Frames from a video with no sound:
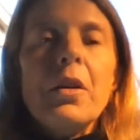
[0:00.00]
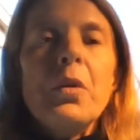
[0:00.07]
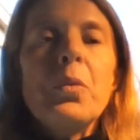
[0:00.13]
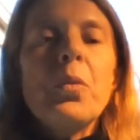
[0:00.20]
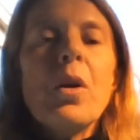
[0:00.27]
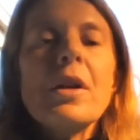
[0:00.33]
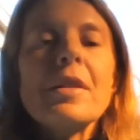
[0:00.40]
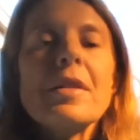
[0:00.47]

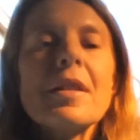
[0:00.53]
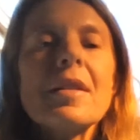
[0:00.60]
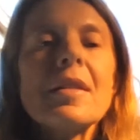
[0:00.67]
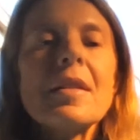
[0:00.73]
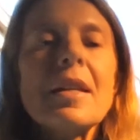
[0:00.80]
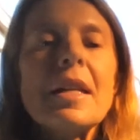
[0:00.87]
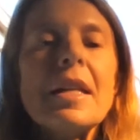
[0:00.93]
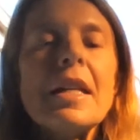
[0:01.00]
You want to
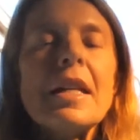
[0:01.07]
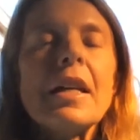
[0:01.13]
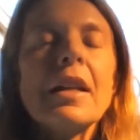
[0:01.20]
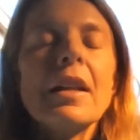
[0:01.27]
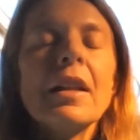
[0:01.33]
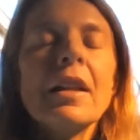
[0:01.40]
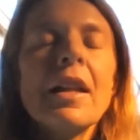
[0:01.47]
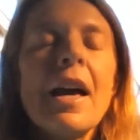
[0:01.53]
see
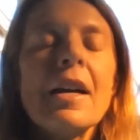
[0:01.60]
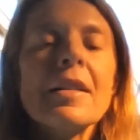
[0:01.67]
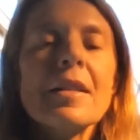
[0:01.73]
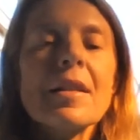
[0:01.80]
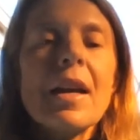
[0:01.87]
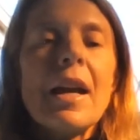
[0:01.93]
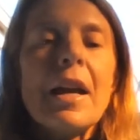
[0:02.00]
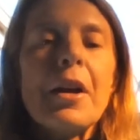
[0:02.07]

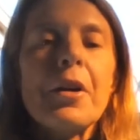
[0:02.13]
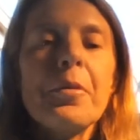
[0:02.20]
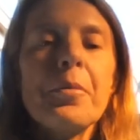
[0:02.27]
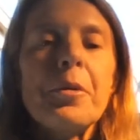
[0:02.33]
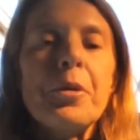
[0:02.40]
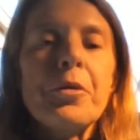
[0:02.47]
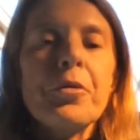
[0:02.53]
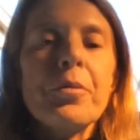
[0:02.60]
less air
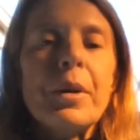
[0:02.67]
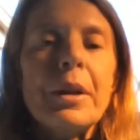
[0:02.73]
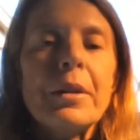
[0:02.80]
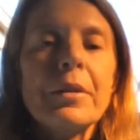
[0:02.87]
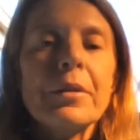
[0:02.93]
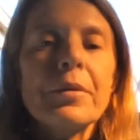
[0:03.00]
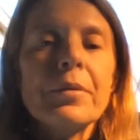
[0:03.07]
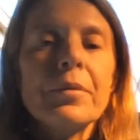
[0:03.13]

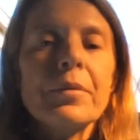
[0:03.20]
movement.